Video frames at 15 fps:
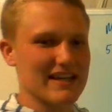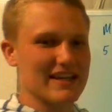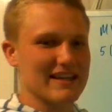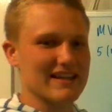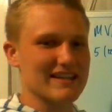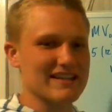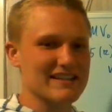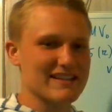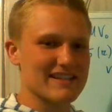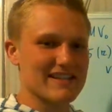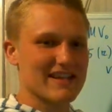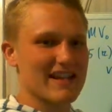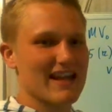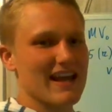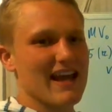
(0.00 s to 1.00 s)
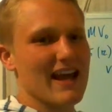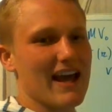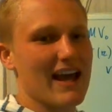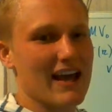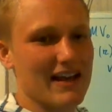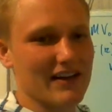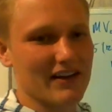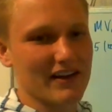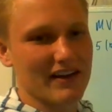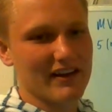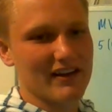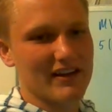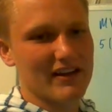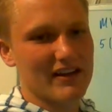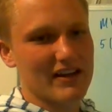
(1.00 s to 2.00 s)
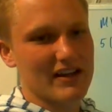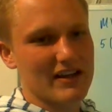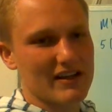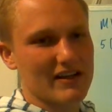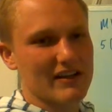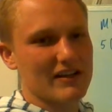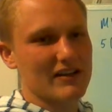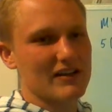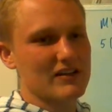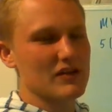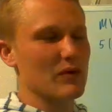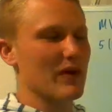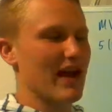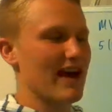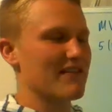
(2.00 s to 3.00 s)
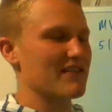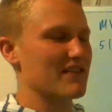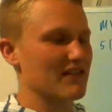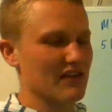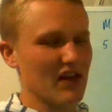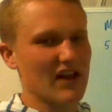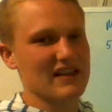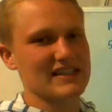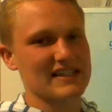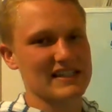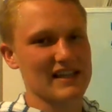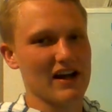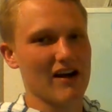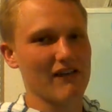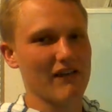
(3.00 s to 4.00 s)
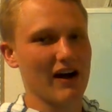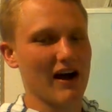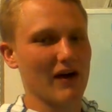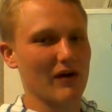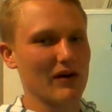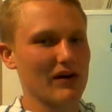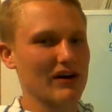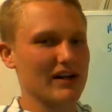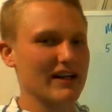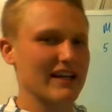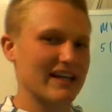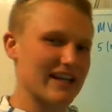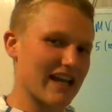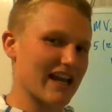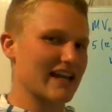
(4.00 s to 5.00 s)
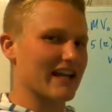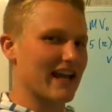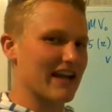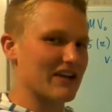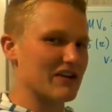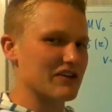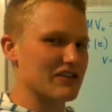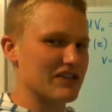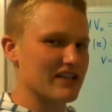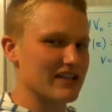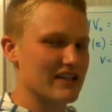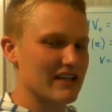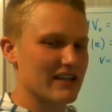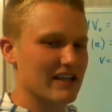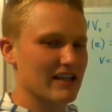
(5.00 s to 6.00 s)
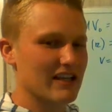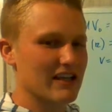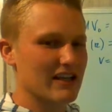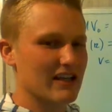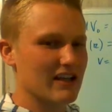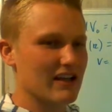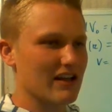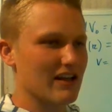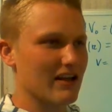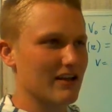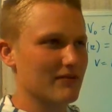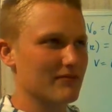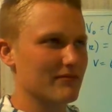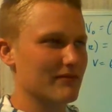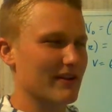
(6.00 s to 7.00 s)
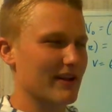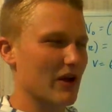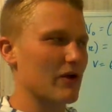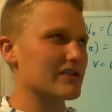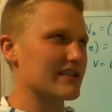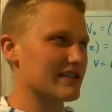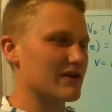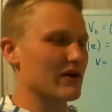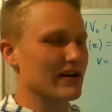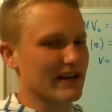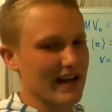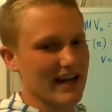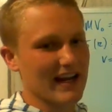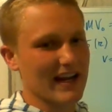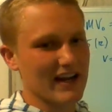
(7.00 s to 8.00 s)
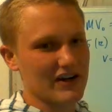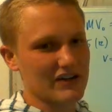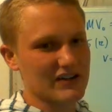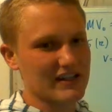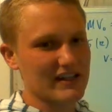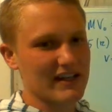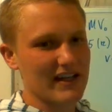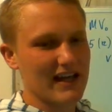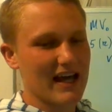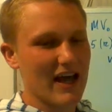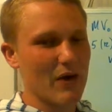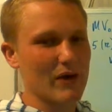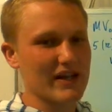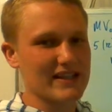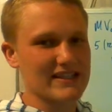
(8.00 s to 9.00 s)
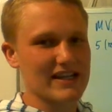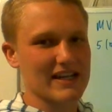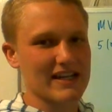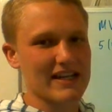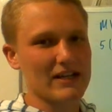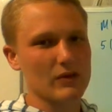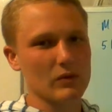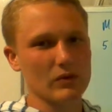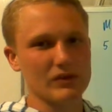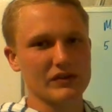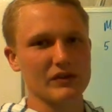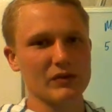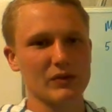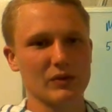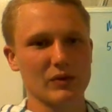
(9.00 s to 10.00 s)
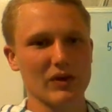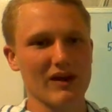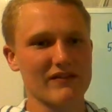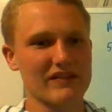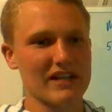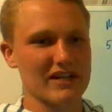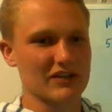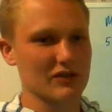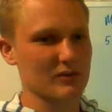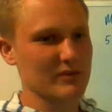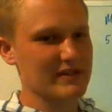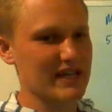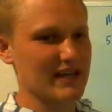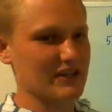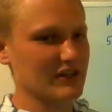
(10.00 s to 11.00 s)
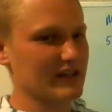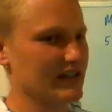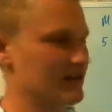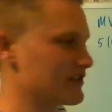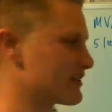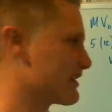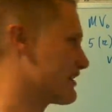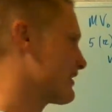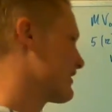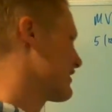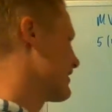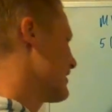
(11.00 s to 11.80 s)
take this and so we have the velocity of our kinetic energy that goes into our kinetic energy, and we can set it equal to gravitational potential energy.